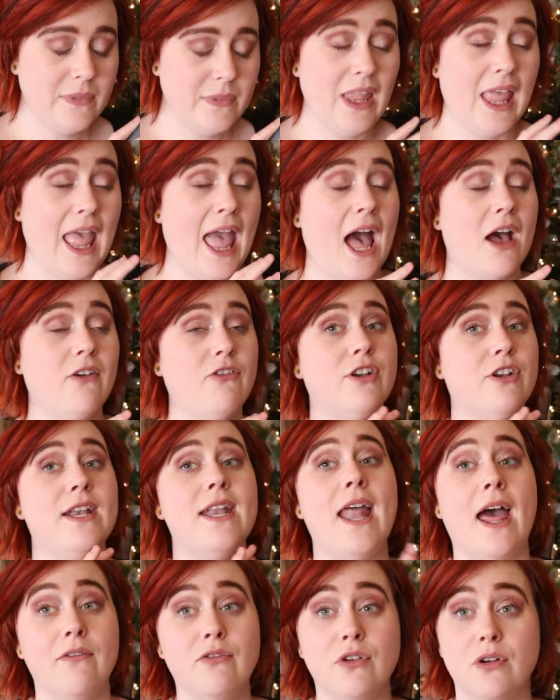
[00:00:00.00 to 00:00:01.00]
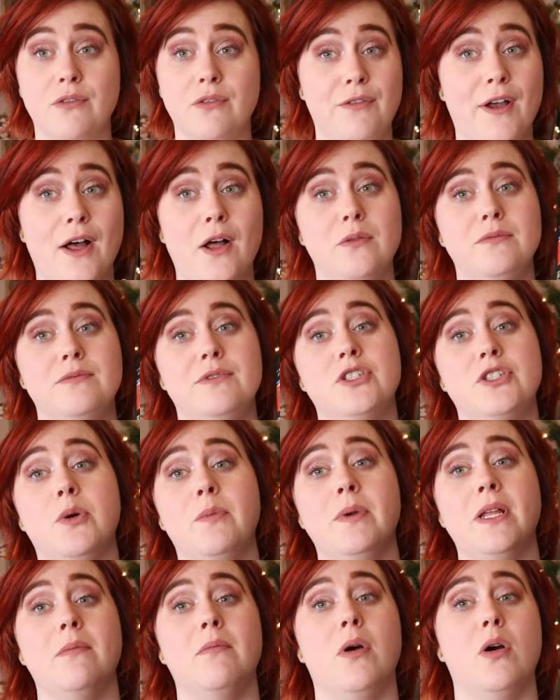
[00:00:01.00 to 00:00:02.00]
have never felt so
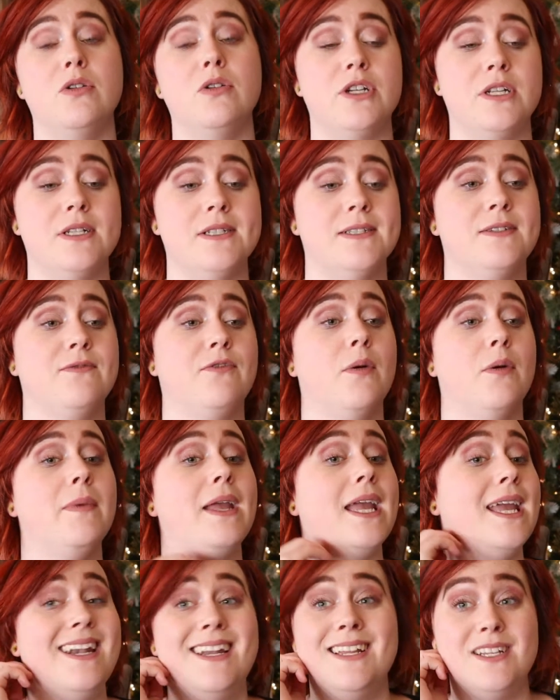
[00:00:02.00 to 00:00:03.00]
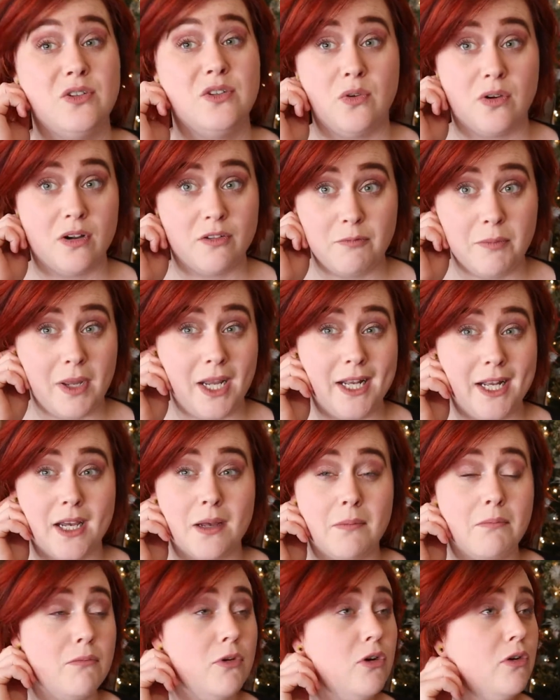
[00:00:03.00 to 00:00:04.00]
many emotions from any sort of
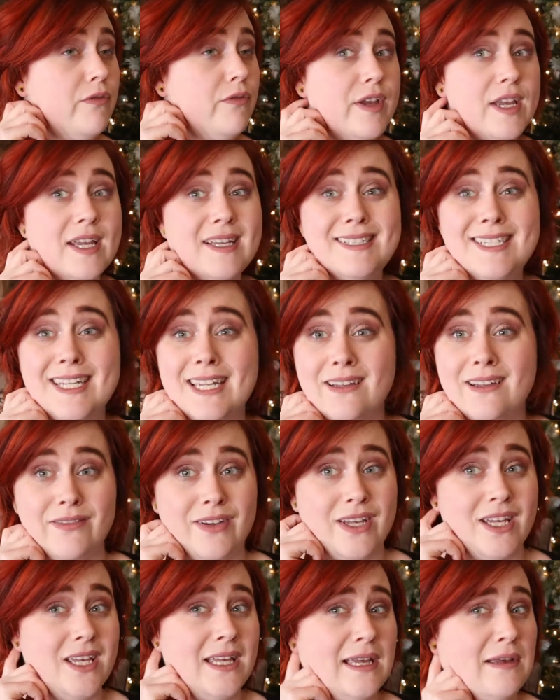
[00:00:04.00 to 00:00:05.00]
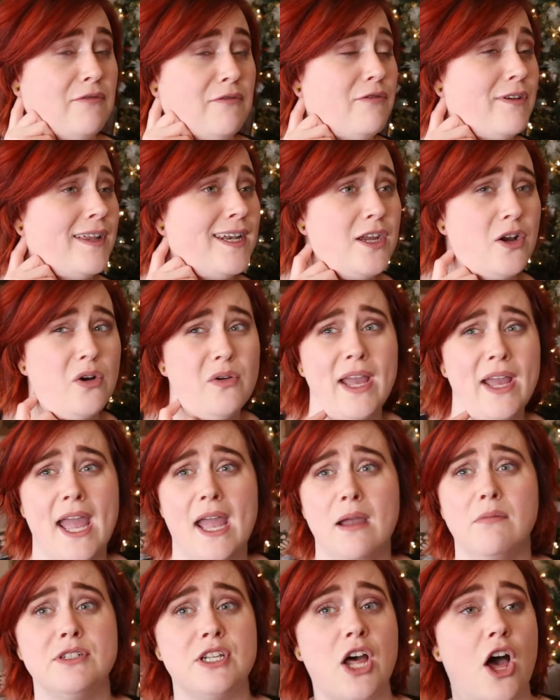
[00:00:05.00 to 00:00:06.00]
media, movie, TV, video
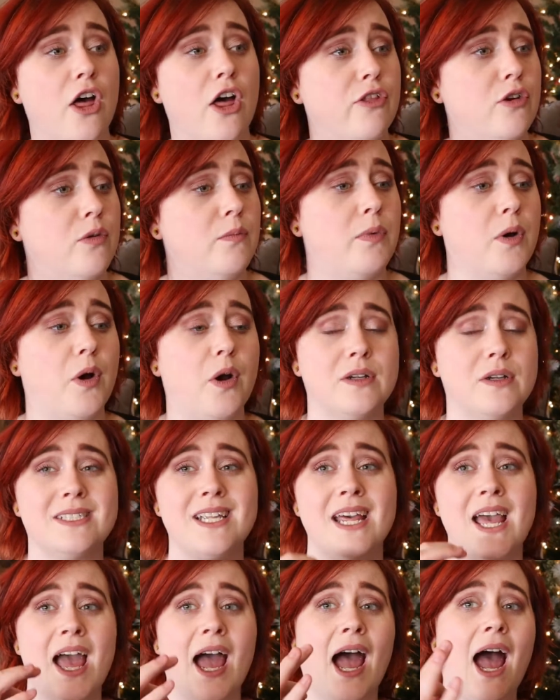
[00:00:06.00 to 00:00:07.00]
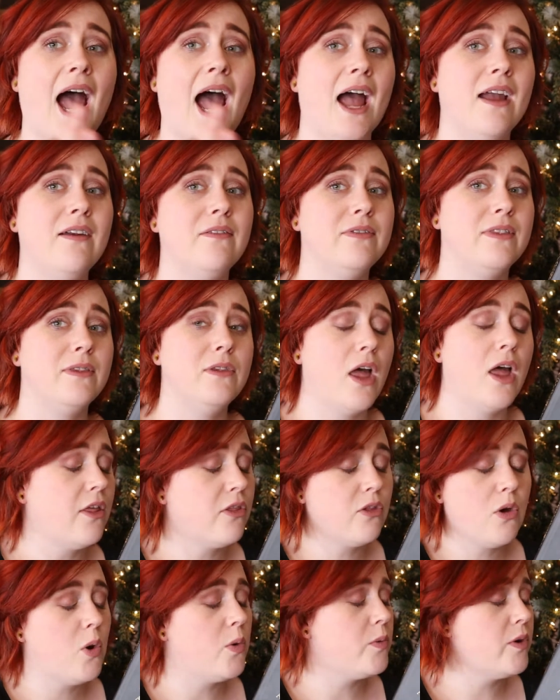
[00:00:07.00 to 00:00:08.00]
games, other books.
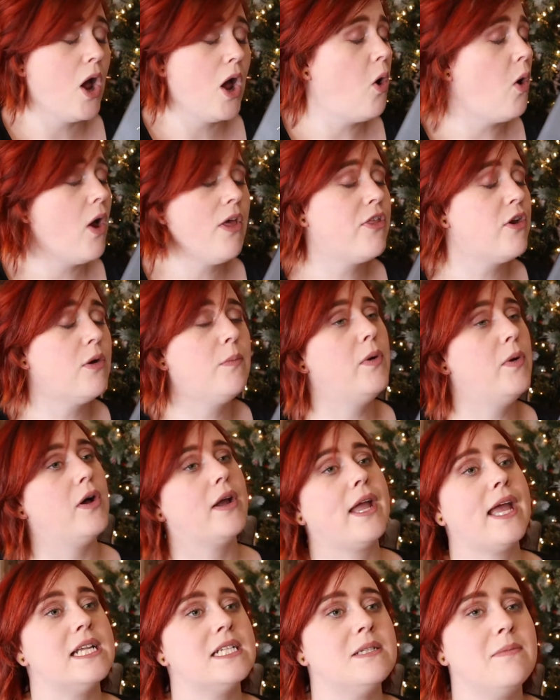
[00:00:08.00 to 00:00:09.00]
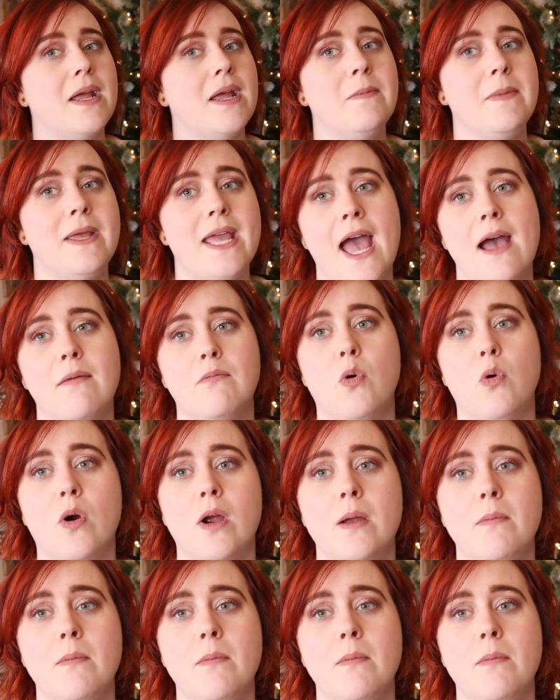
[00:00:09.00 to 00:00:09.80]
No other book has made me have more